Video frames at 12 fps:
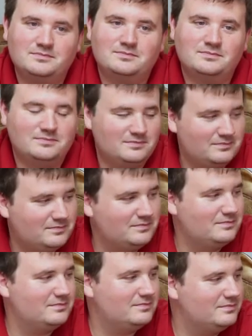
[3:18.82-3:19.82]

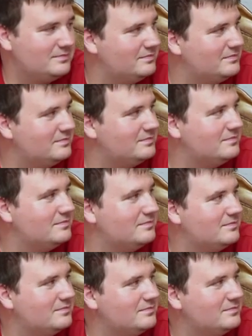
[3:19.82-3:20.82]

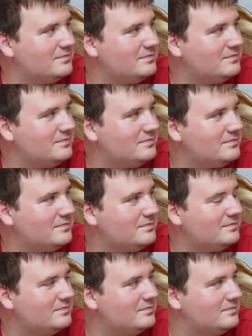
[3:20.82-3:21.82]

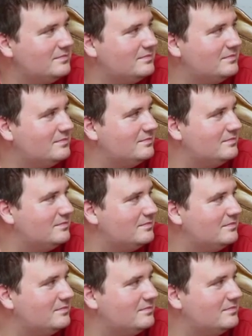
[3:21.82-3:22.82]

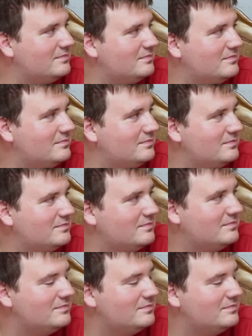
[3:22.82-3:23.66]
(not speaking)